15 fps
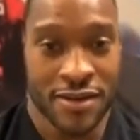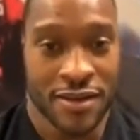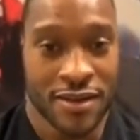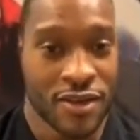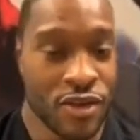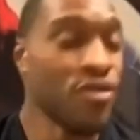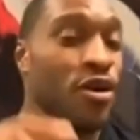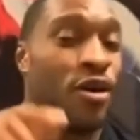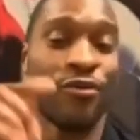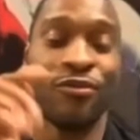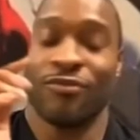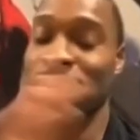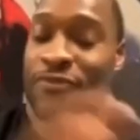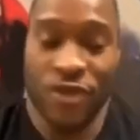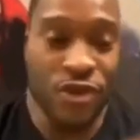you
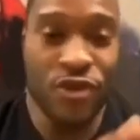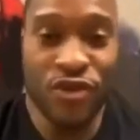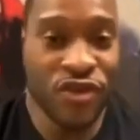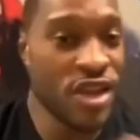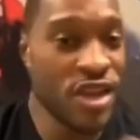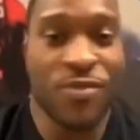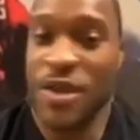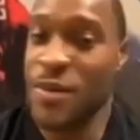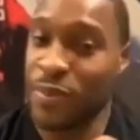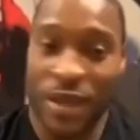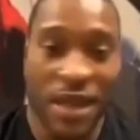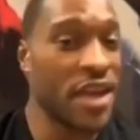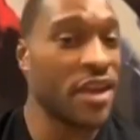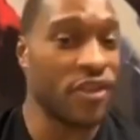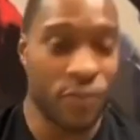you shouldn't be
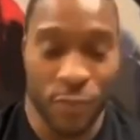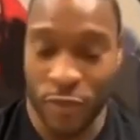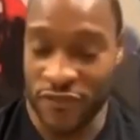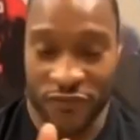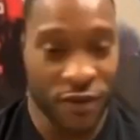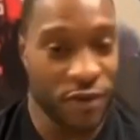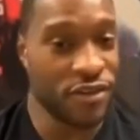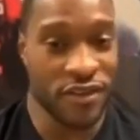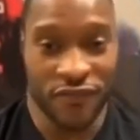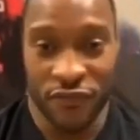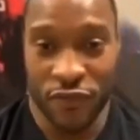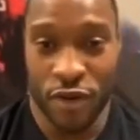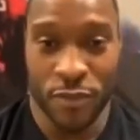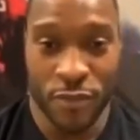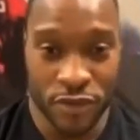playing a sport first
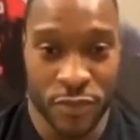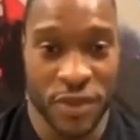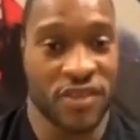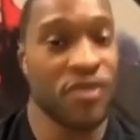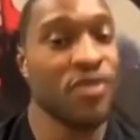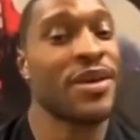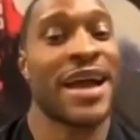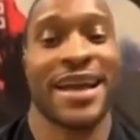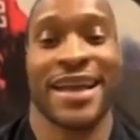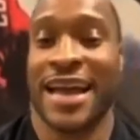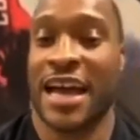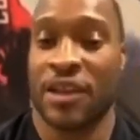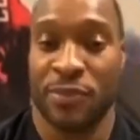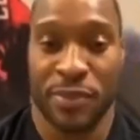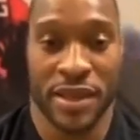and foremost, because you got
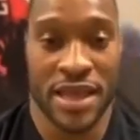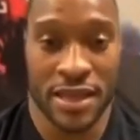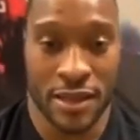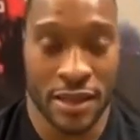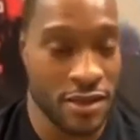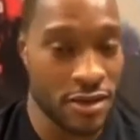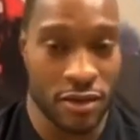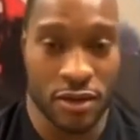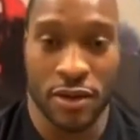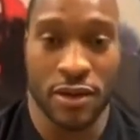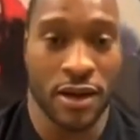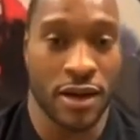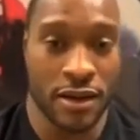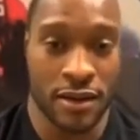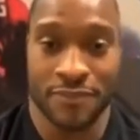guys playing,
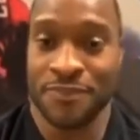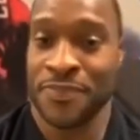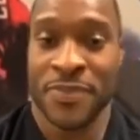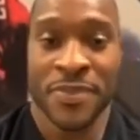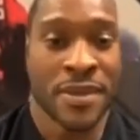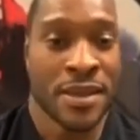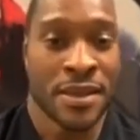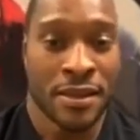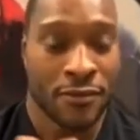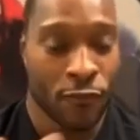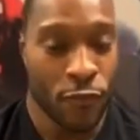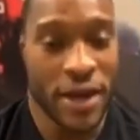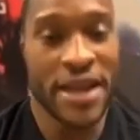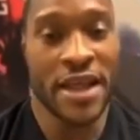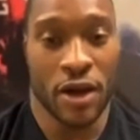
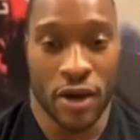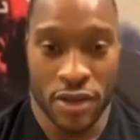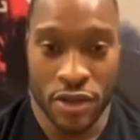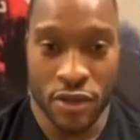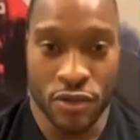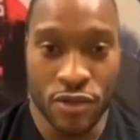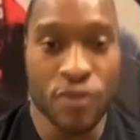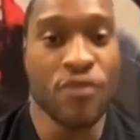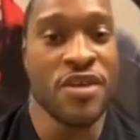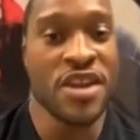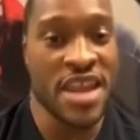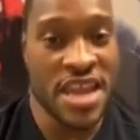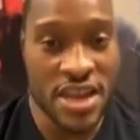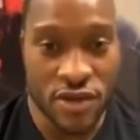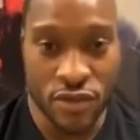waiting on you who
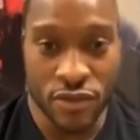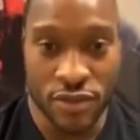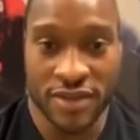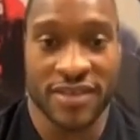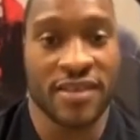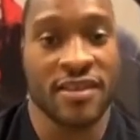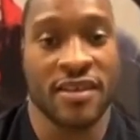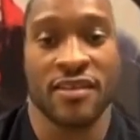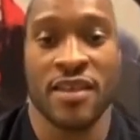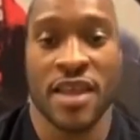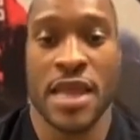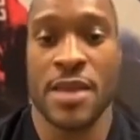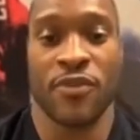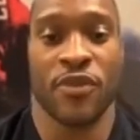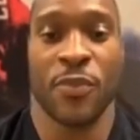need you, because it's a
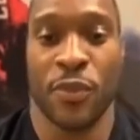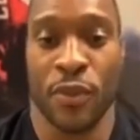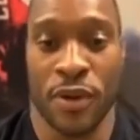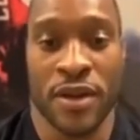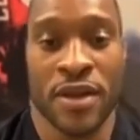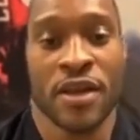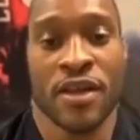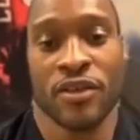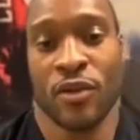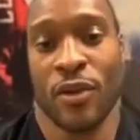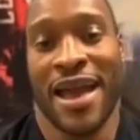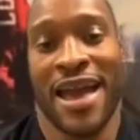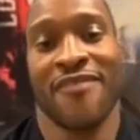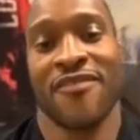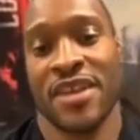team sport. So
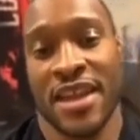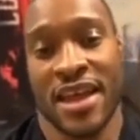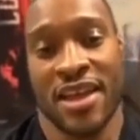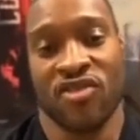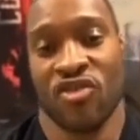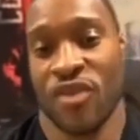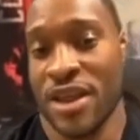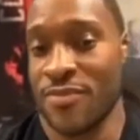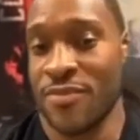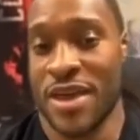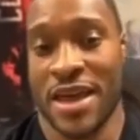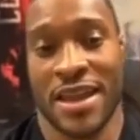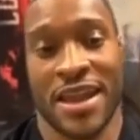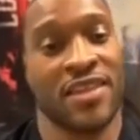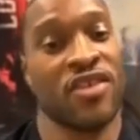having that trait,
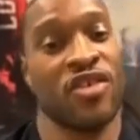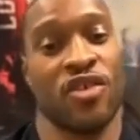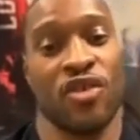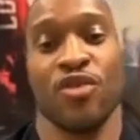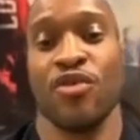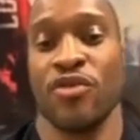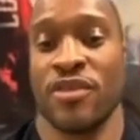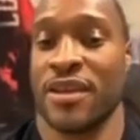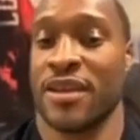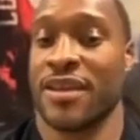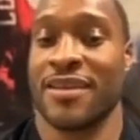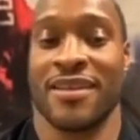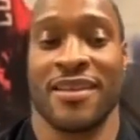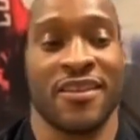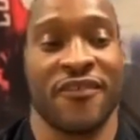man, that's huge.
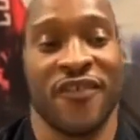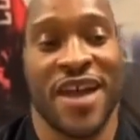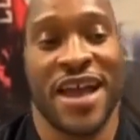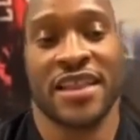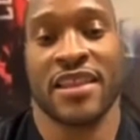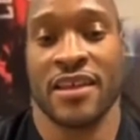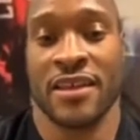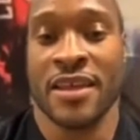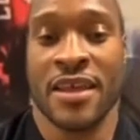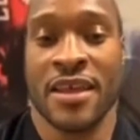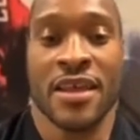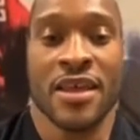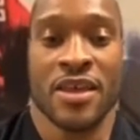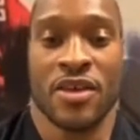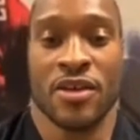And the fact that,
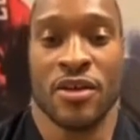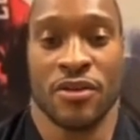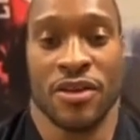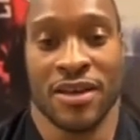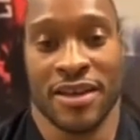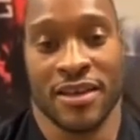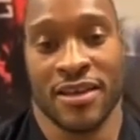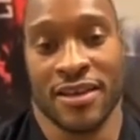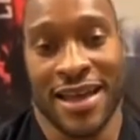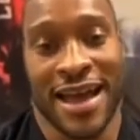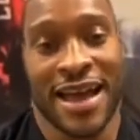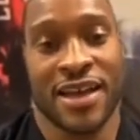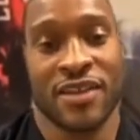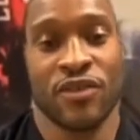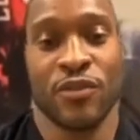your
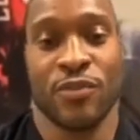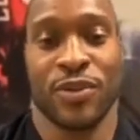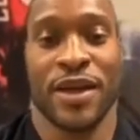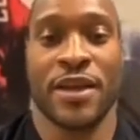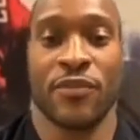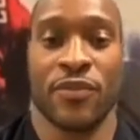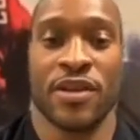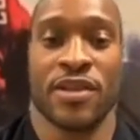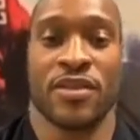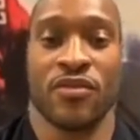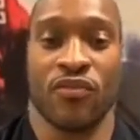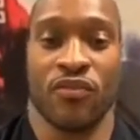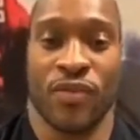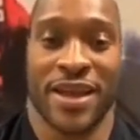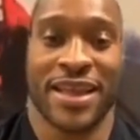guys who played with
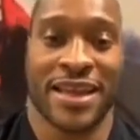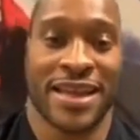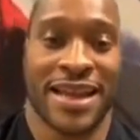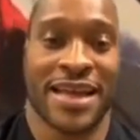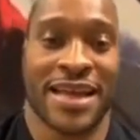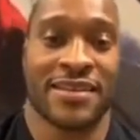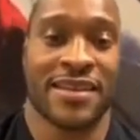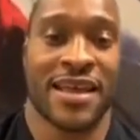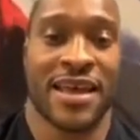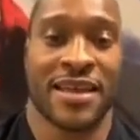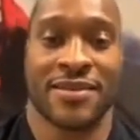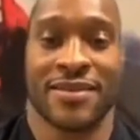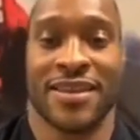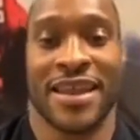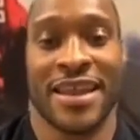you recognize
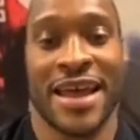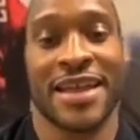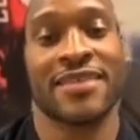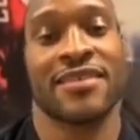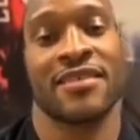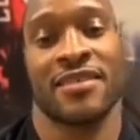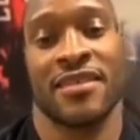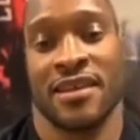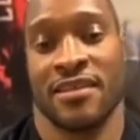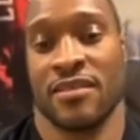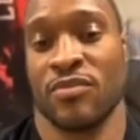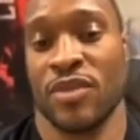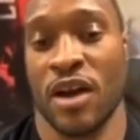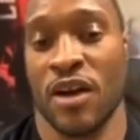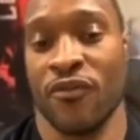that, and that's a
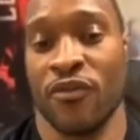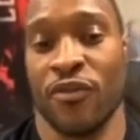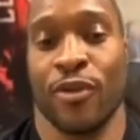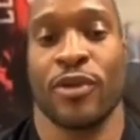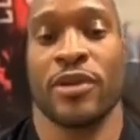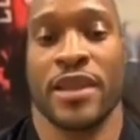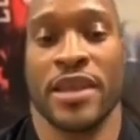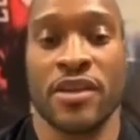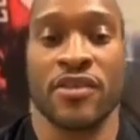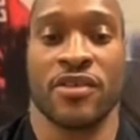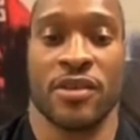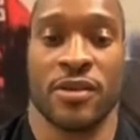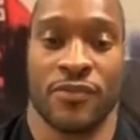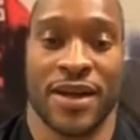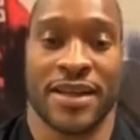testament of your
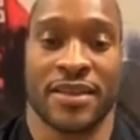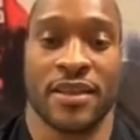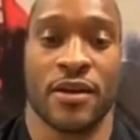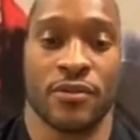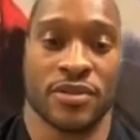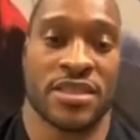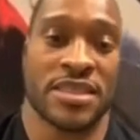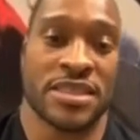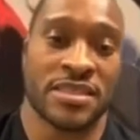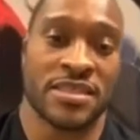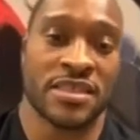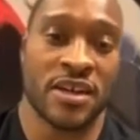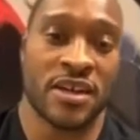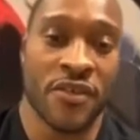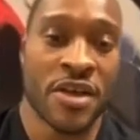leadership right there within
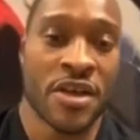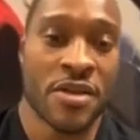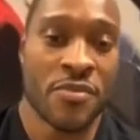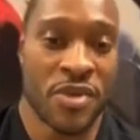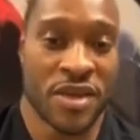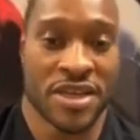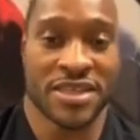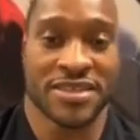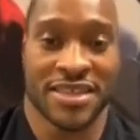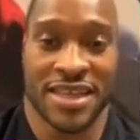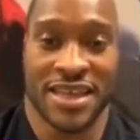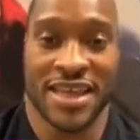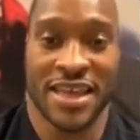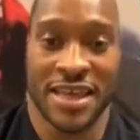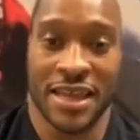itself. Because
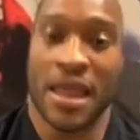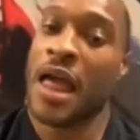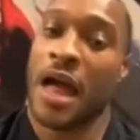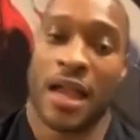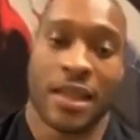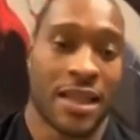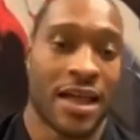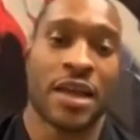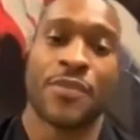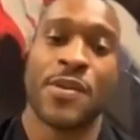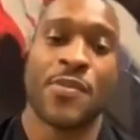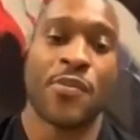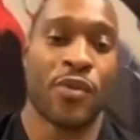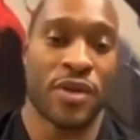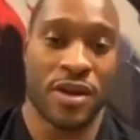again, a lot of
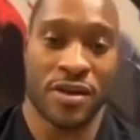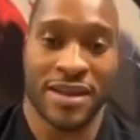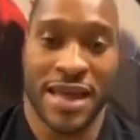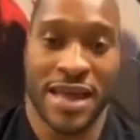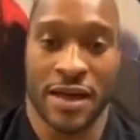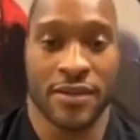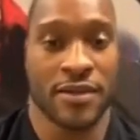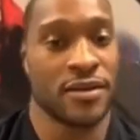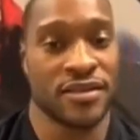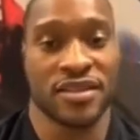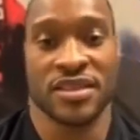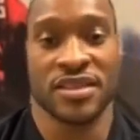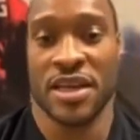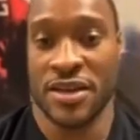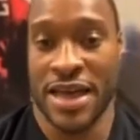people, when they're down, they'll
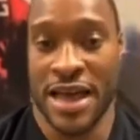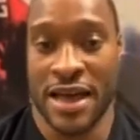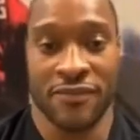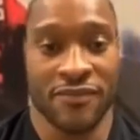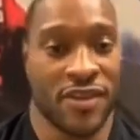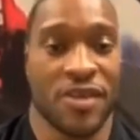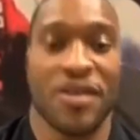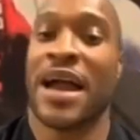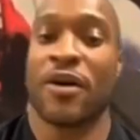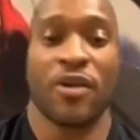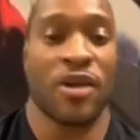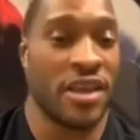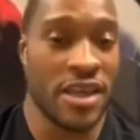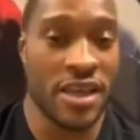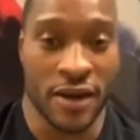stay down. They're not
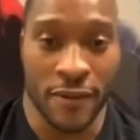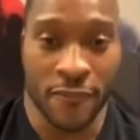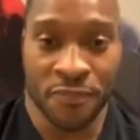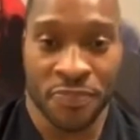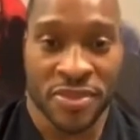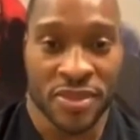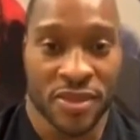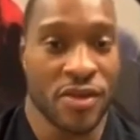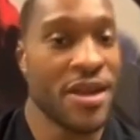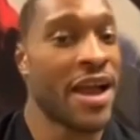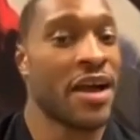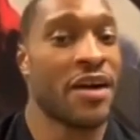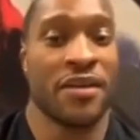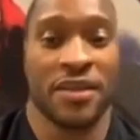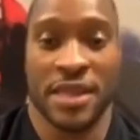going to get up. They're
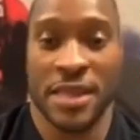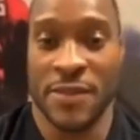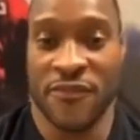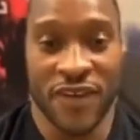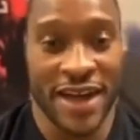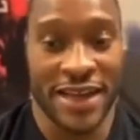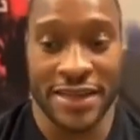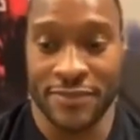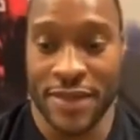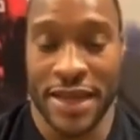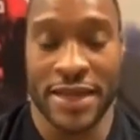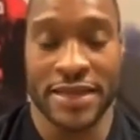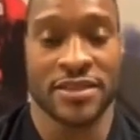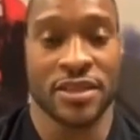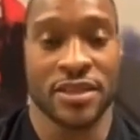not going to keep fighting,
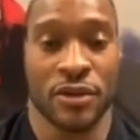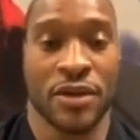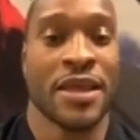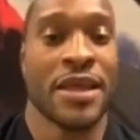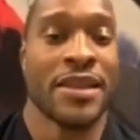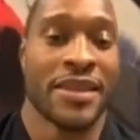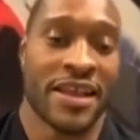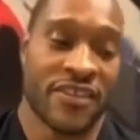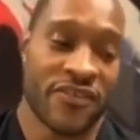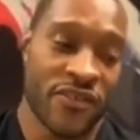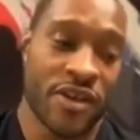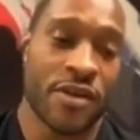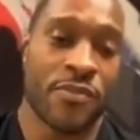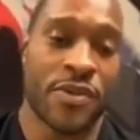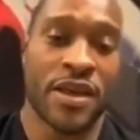man. So that's
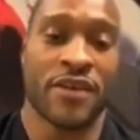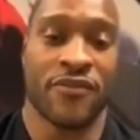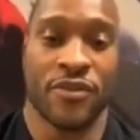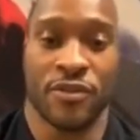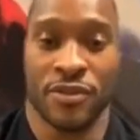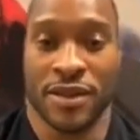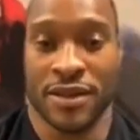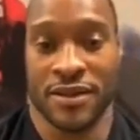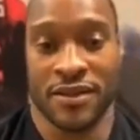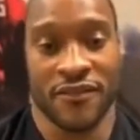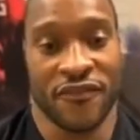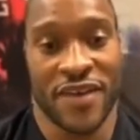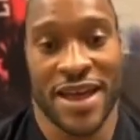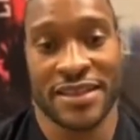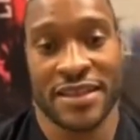very big of you. And the
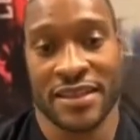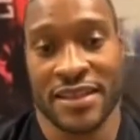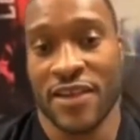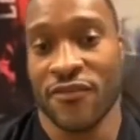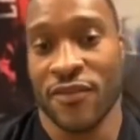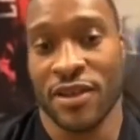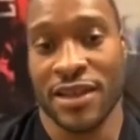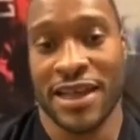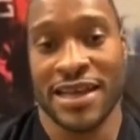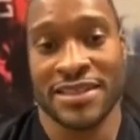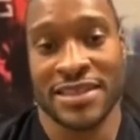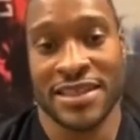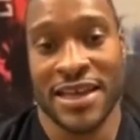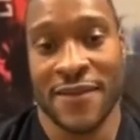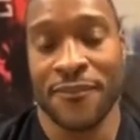fact that they
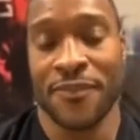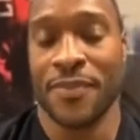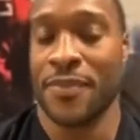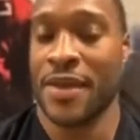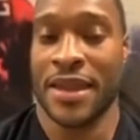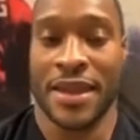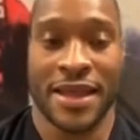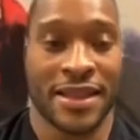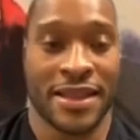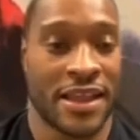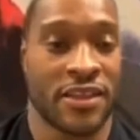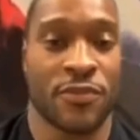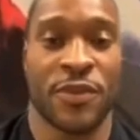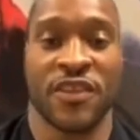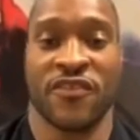realize that, man,
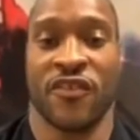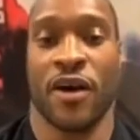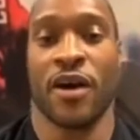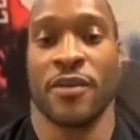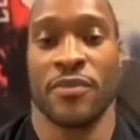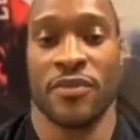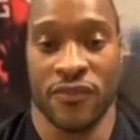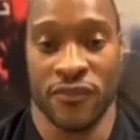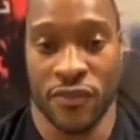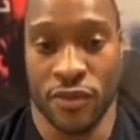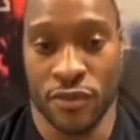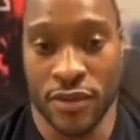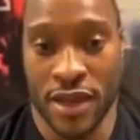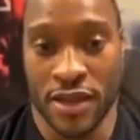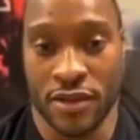that speaks volumes of
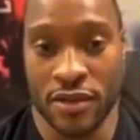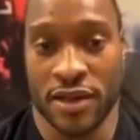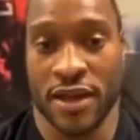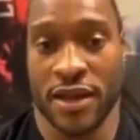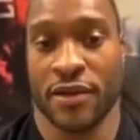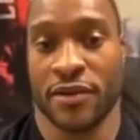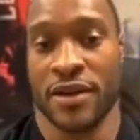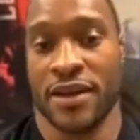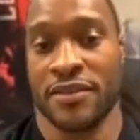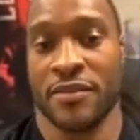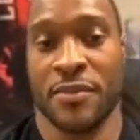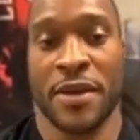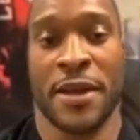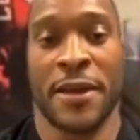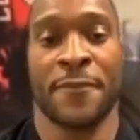you and your character as
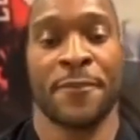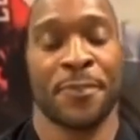a man.